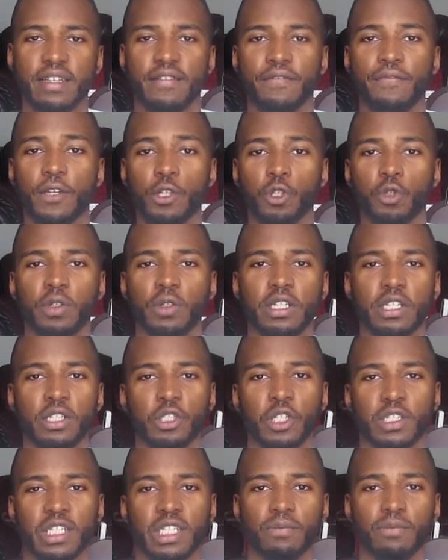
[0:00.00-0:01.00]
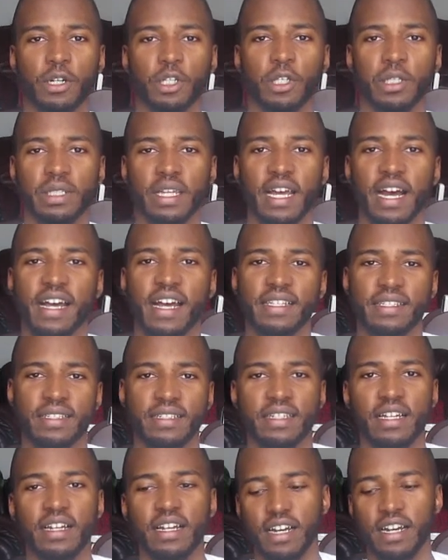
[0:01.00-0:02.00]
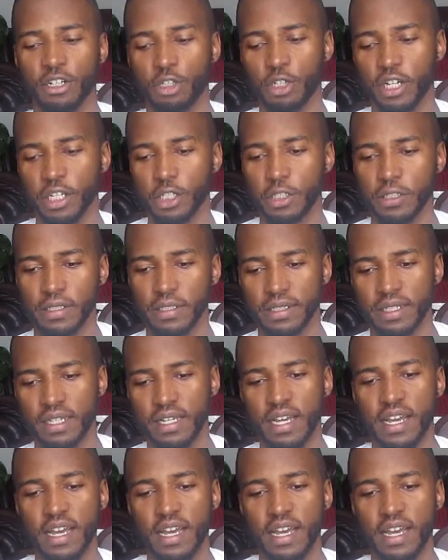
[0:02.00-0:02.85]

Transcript: visually just as much as guys' attraction is.